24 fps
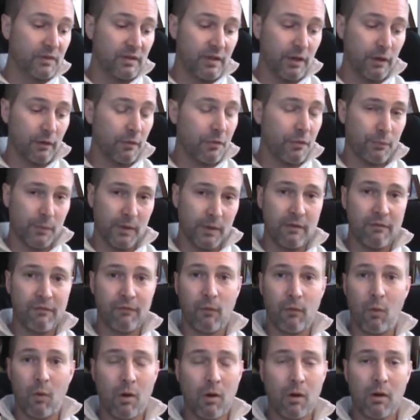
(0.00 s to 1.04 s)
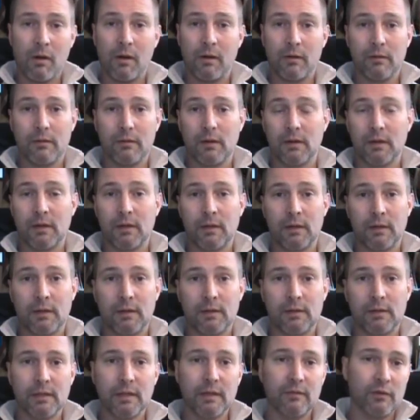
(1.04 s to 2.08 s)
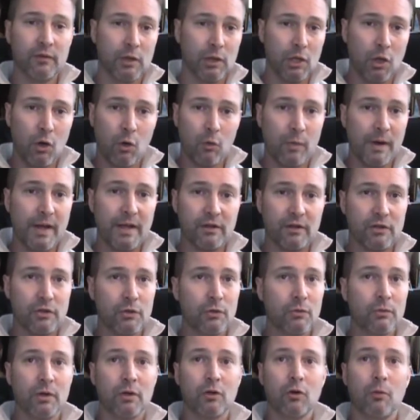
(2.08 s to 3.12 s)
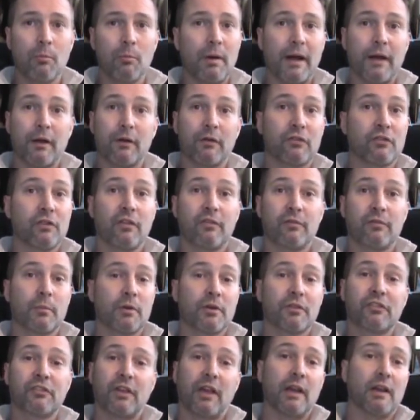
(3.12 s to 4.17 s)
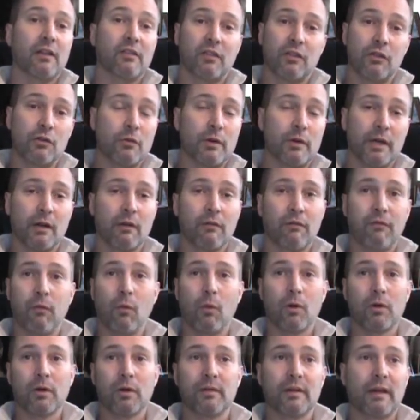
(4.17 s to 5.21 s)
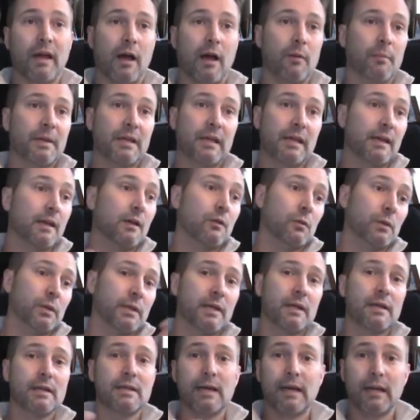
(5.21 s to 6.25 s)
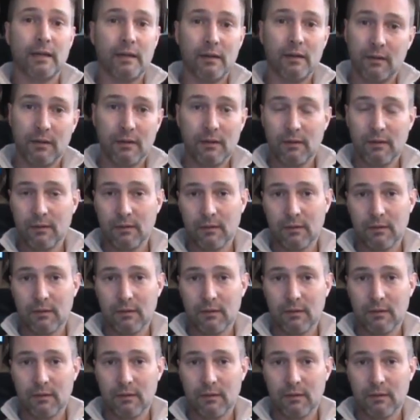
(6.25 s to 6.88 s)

tier 3, 4, even low rank 2 and go buy yourself a Mercedes that you can't afford and now be equally indebted